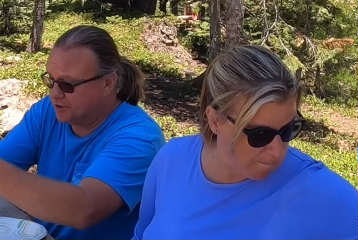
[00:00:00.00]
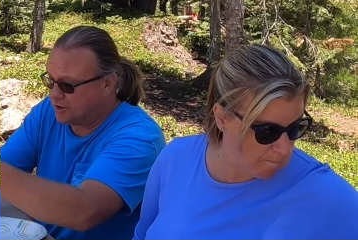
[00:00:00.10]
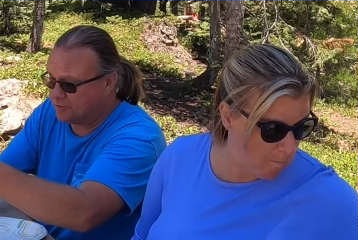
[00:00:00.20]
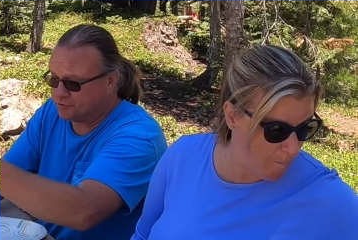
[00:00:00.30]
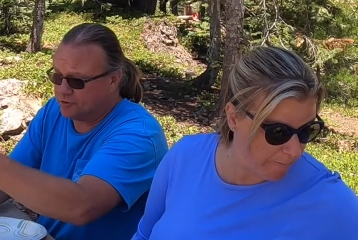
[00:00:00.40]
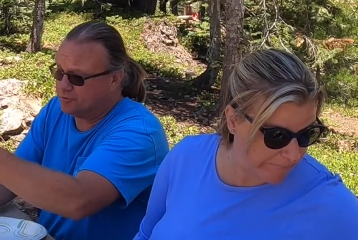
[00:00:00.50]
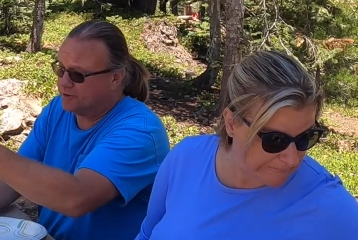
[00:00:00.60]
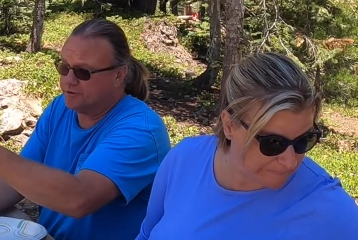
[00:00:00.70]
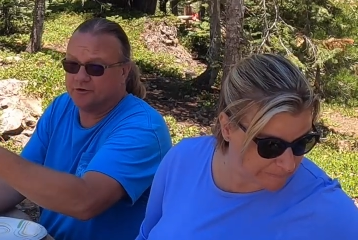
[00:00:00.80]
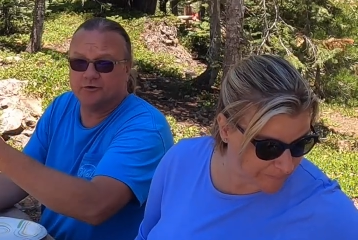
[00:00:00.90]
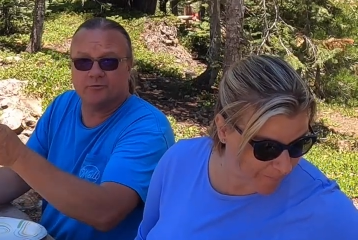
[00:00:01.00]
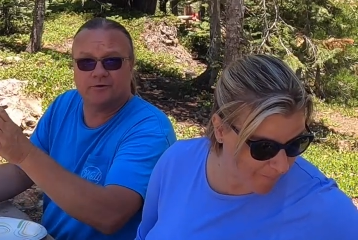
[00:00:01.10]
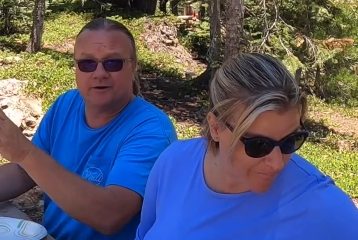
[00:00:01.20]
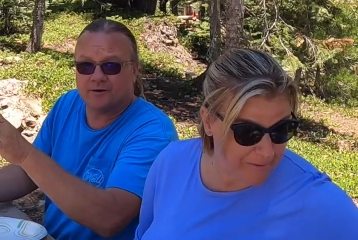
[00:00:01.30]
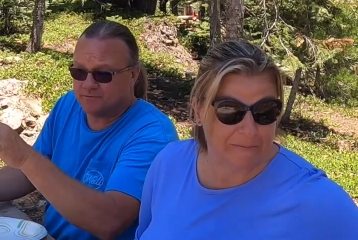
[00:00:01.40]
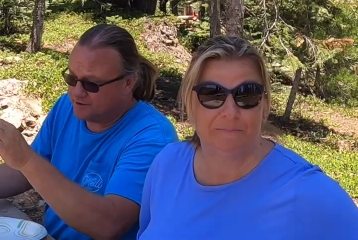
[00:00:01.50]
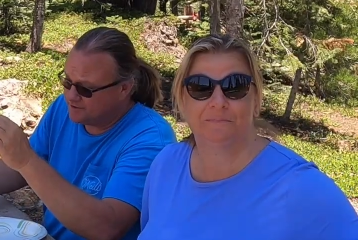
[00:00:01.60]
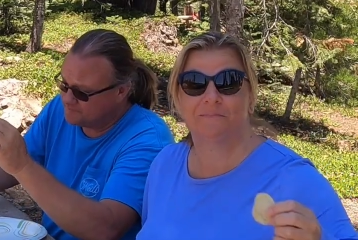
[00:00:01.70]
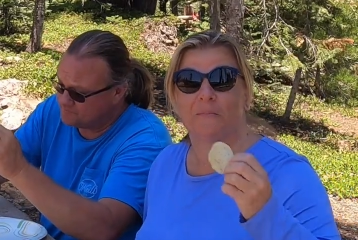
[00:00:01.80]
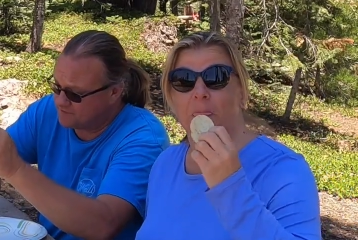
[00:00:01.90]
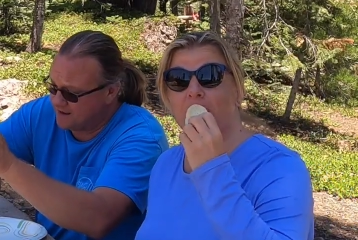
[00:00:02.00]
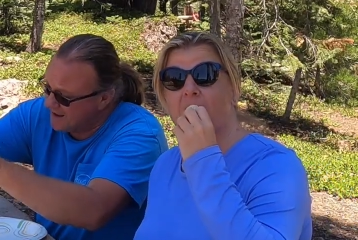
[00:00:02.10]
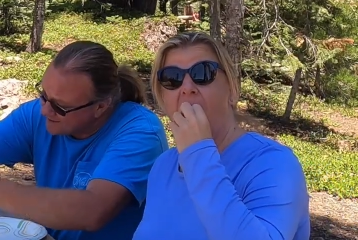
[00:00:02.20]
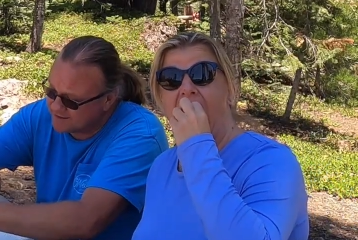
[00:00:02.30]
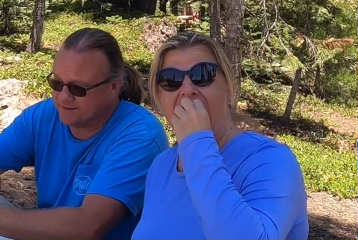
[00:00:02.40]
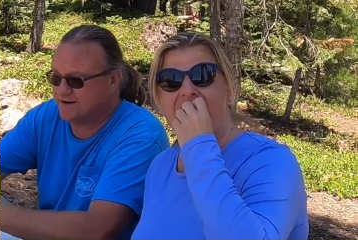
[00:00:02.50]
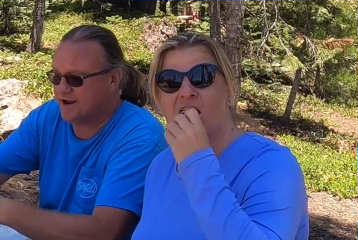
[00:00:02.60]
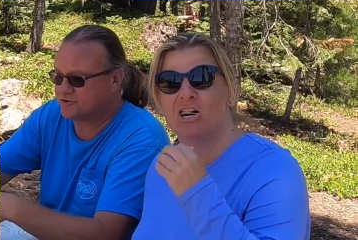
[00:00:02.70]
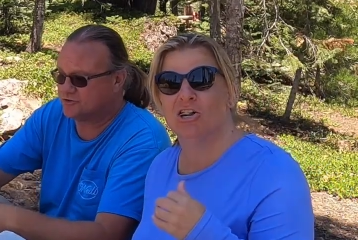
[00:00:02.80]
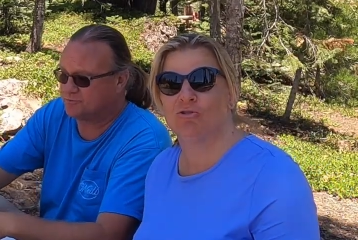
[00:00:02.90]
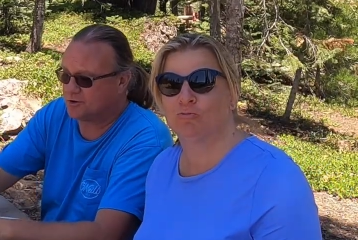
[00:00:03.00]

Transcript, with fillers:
Speaker 1: you're always going to want to do when you come to any of the national